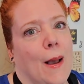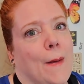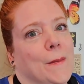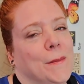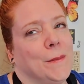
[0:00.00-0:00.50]

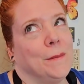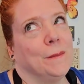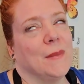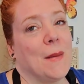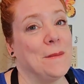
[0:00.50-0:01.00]
a
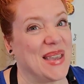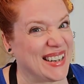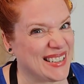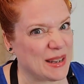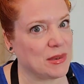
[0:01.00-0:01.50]

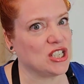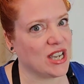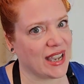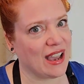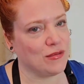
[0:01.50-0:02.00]
minute, but
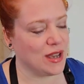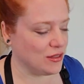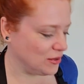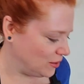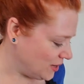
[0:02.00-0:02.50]
check halfway
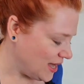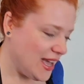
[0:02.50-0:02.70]
through,